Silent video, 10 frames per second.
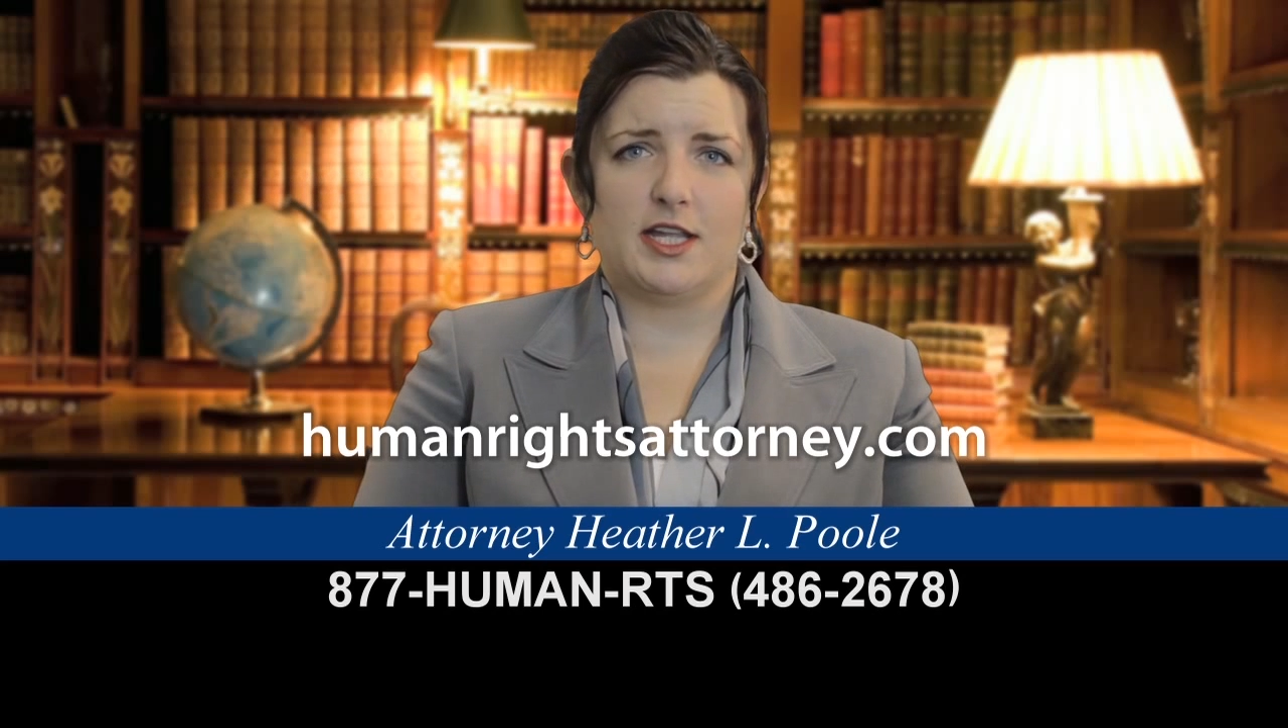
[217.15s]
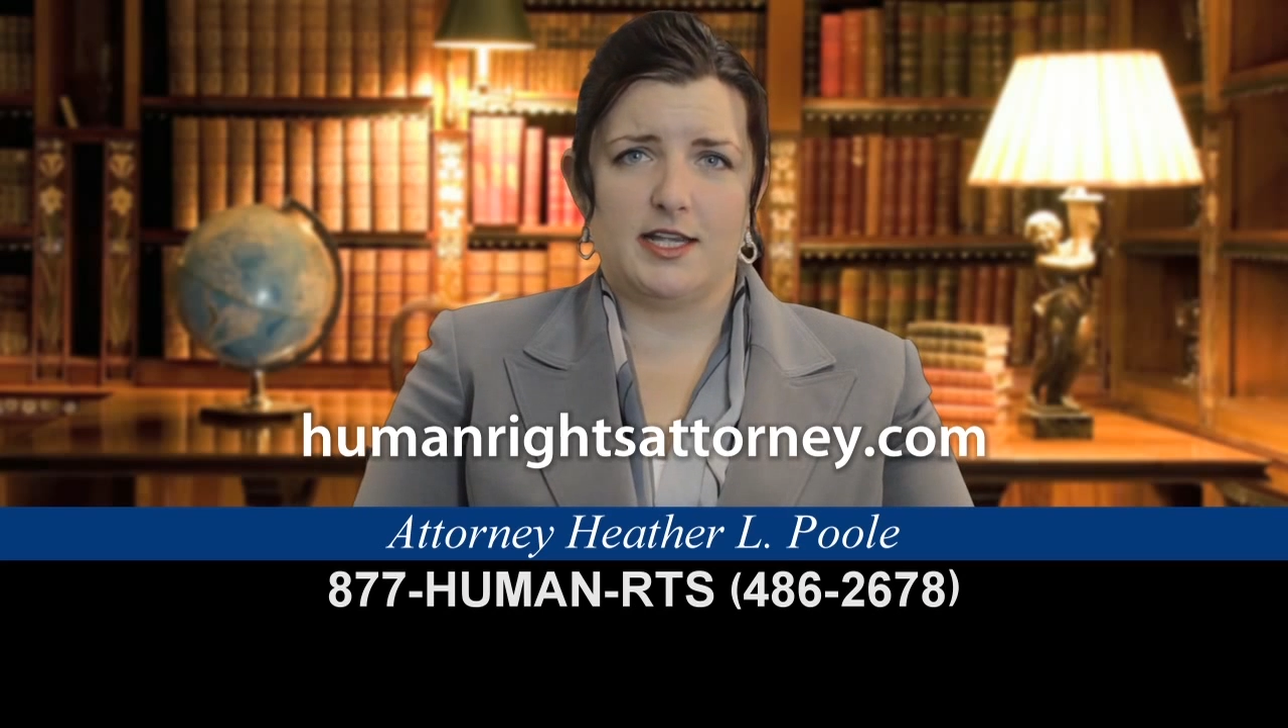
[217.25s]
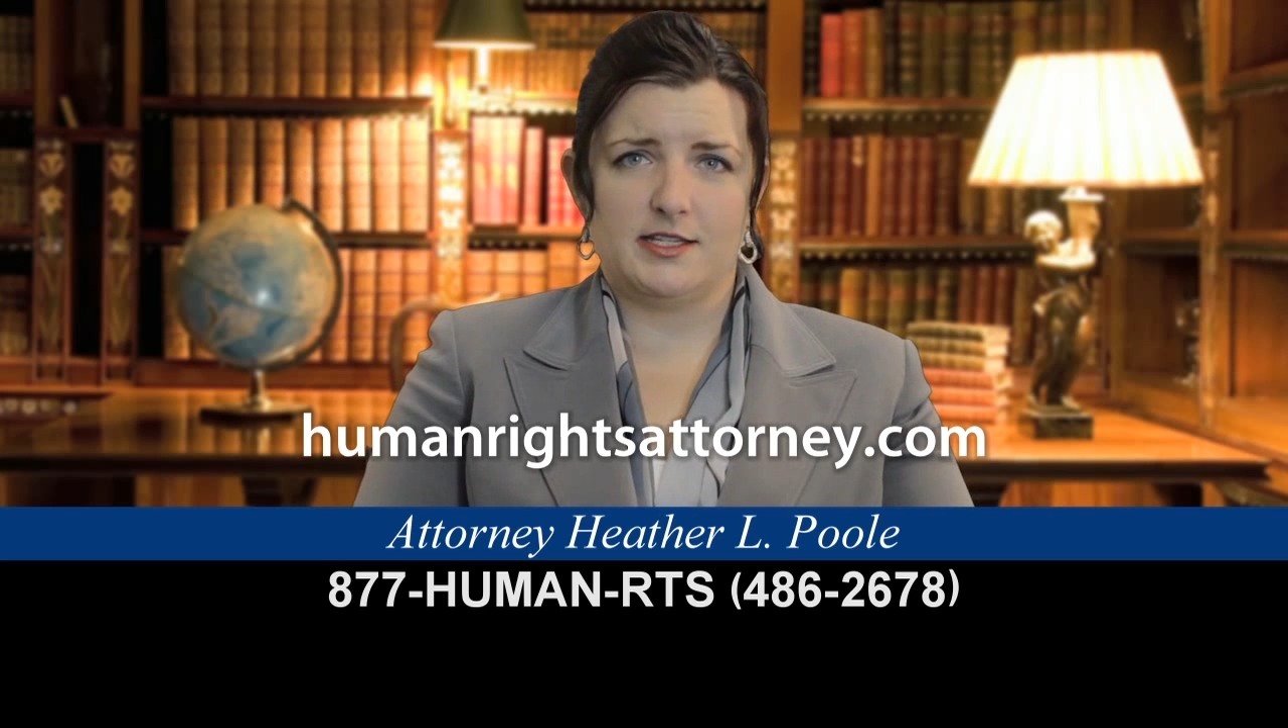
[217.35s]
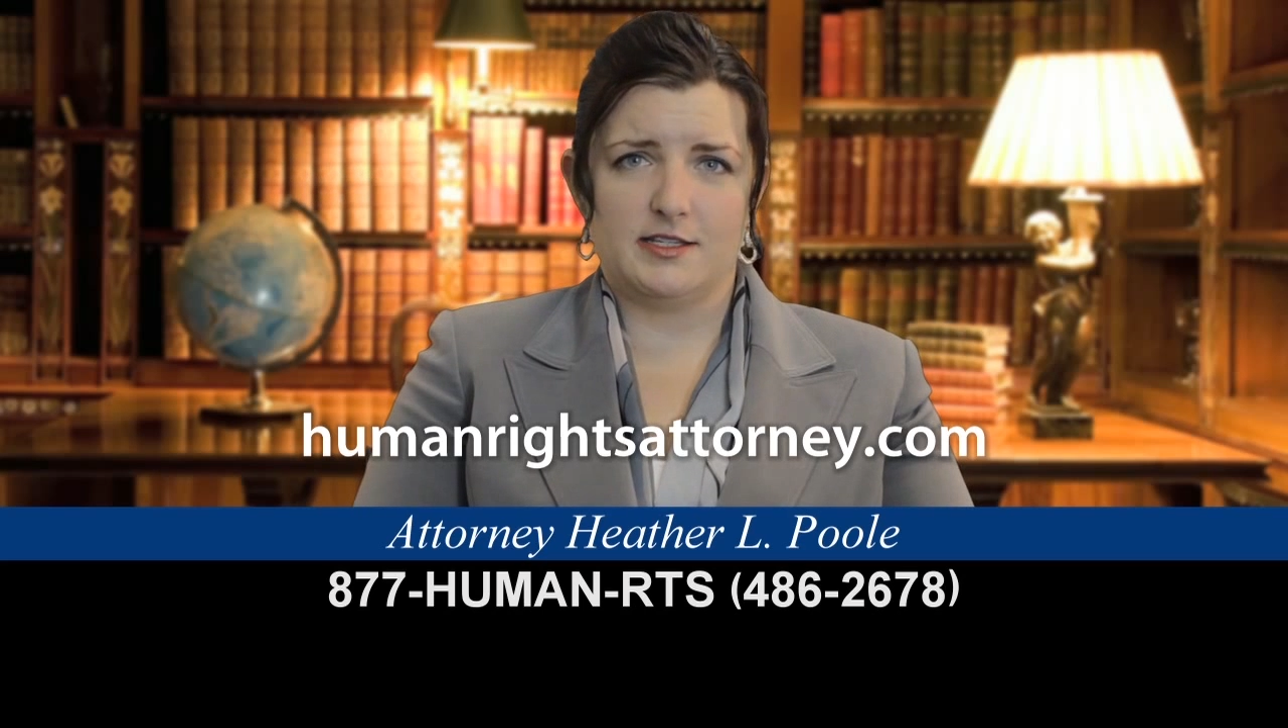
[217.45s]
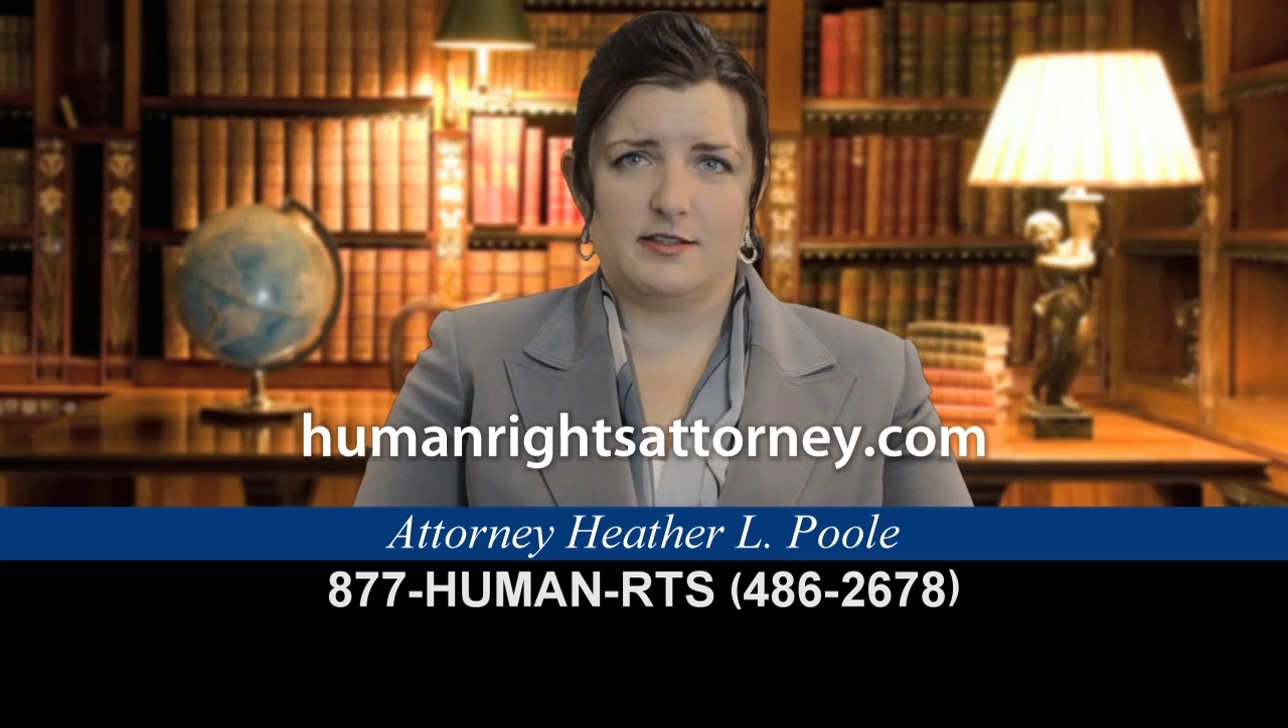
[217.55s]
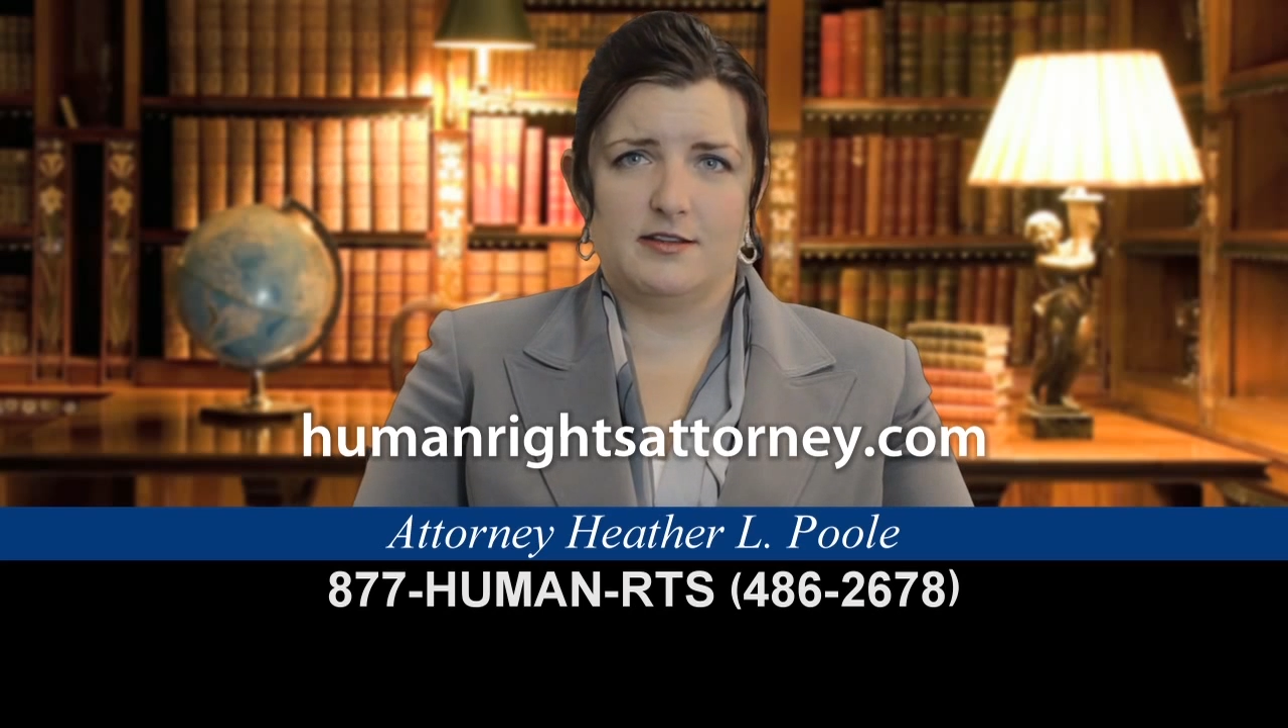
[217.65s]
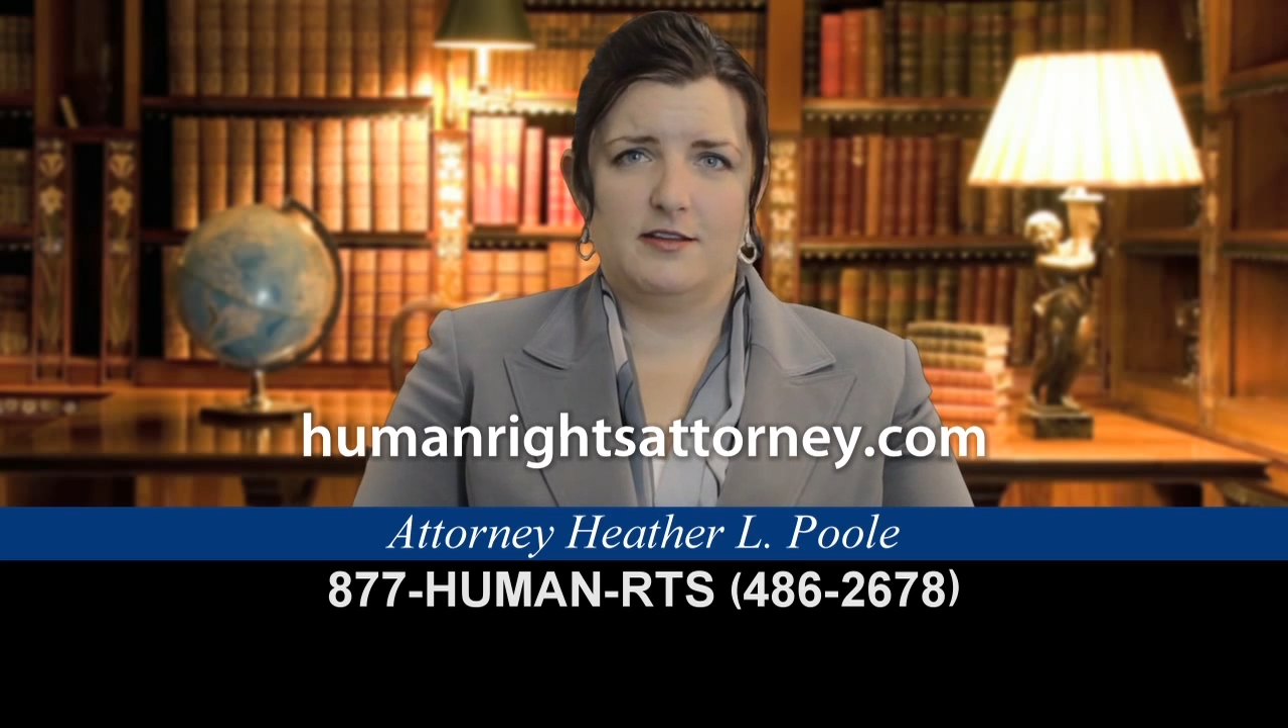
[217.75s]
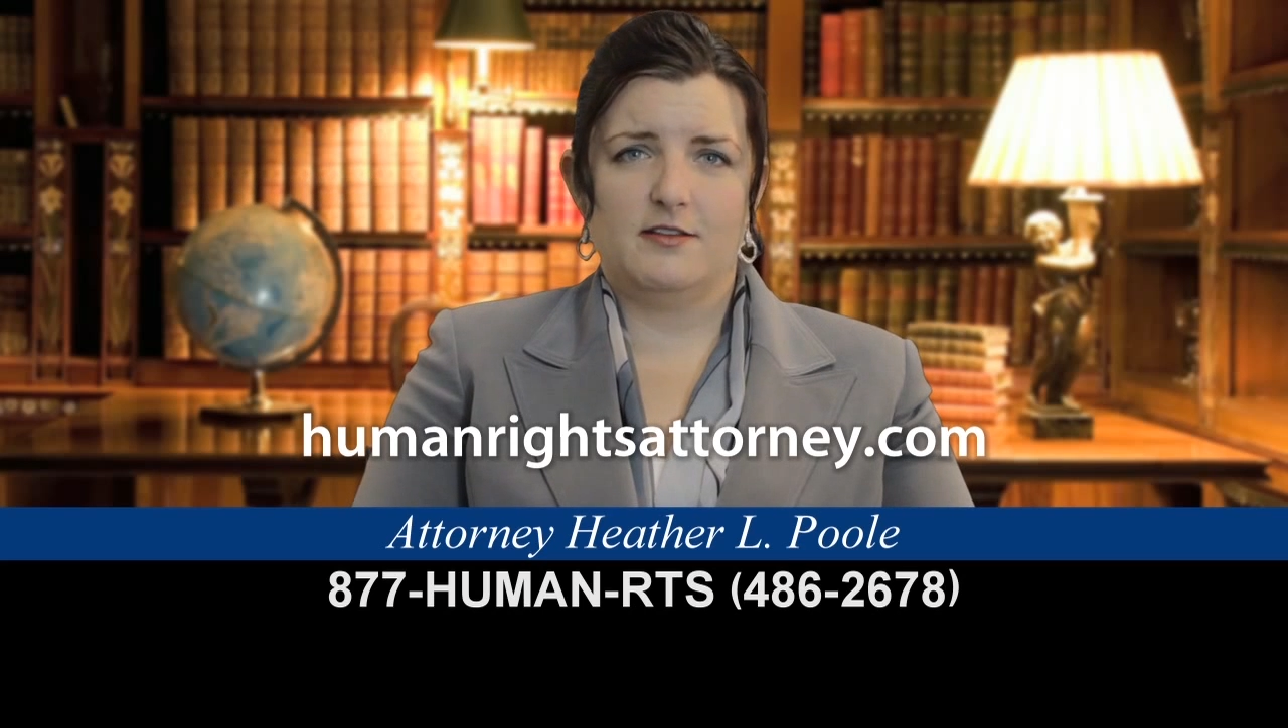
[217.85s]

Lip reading: cases